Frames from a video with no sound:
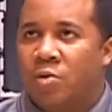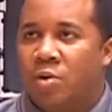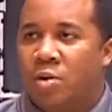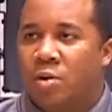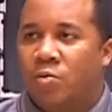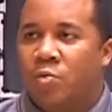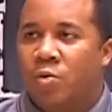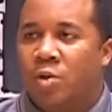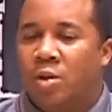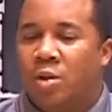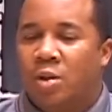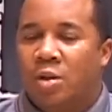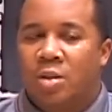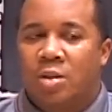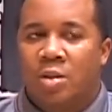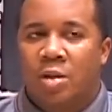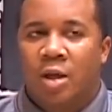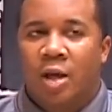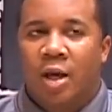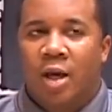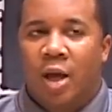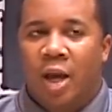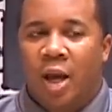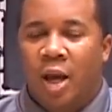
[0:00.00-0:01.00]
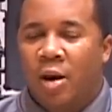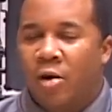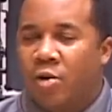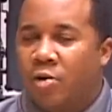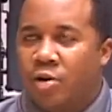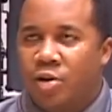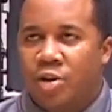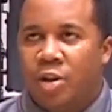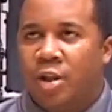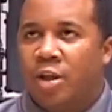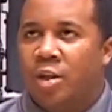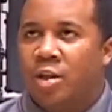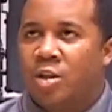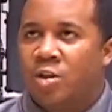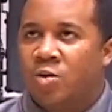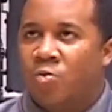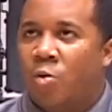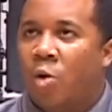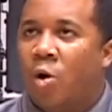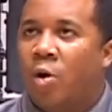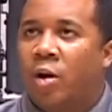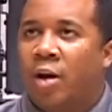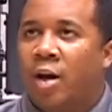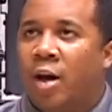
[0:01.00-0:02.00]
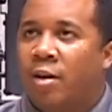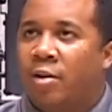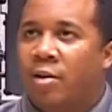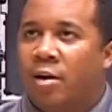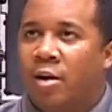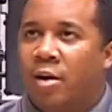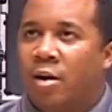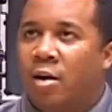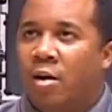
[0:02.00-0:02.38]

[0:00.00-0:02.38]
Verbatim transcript: with his energy and his work ethic.